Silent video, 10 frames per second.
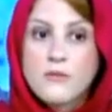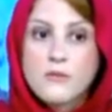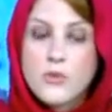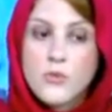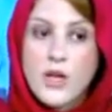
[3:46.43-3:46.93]

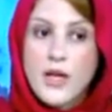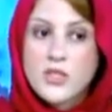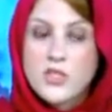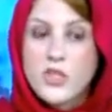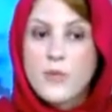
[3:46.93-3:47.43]

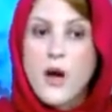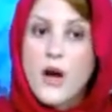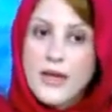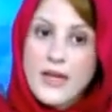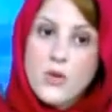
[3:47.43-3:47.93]
related to the
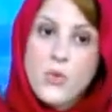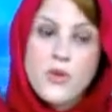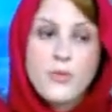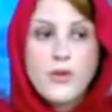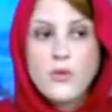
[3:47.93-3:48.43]
market, or
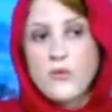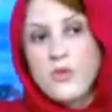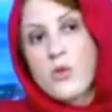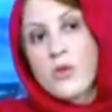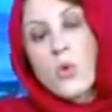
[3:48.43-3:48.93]
if
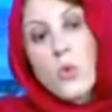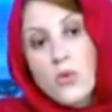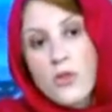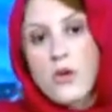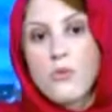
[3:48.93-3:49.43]
you're an
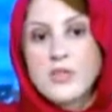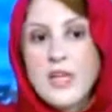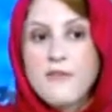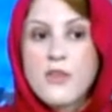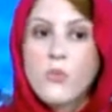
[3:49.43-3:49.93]
author or
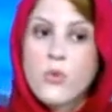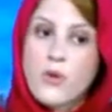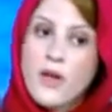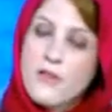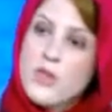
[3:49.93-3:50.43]

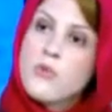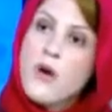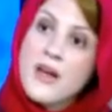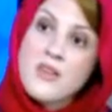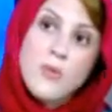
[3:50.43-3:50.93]
whatever you
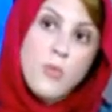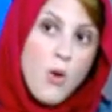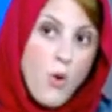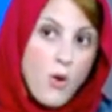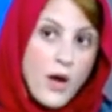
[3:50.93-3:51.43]
write in the
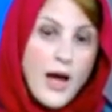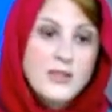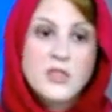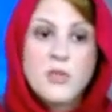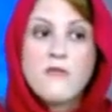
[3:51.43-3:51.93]
blog has
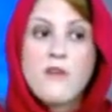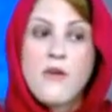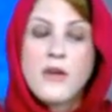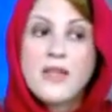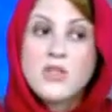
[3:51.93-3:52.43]
to be
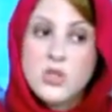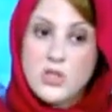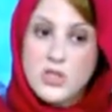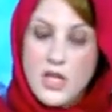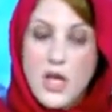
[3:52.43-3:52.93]
very
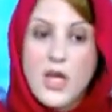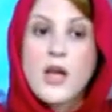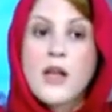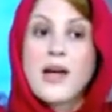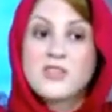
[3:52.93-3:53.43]
interesting
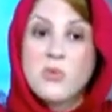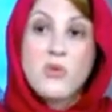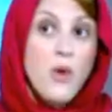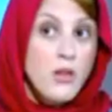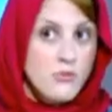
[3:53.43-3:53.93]
and has to be
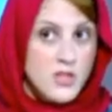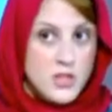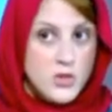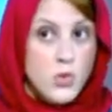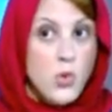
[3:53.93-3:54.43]
well
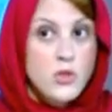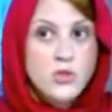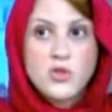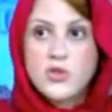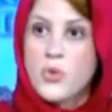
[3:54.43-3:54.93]
written in order
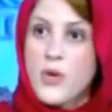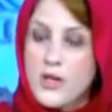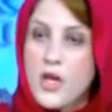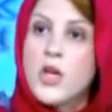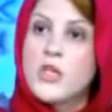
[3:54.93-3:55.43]
to draw
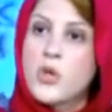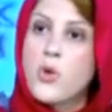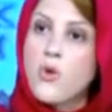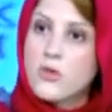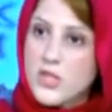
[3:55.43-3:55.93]
in
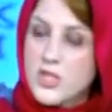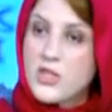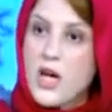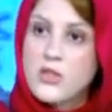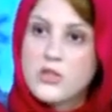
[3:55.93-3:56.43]
your
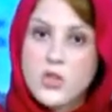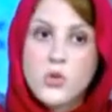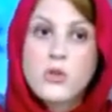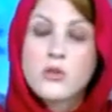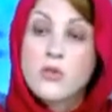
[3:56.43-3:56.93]
audience and
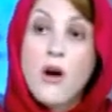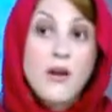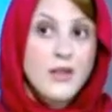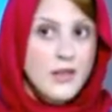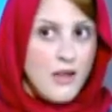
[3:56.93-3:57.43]
your
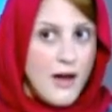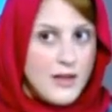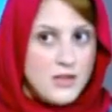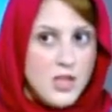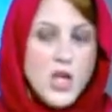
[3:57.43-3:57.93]
target
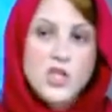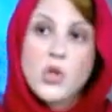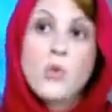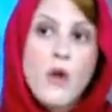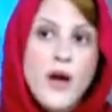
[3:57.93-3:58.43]
clients.
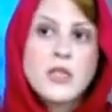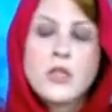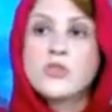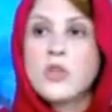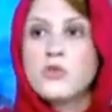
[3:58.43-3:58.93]
So writing
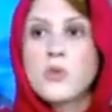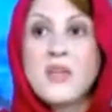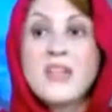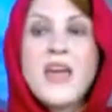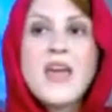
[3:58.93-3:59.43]
on social
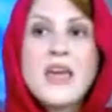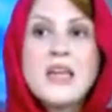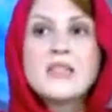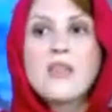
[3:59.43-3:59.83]
media is the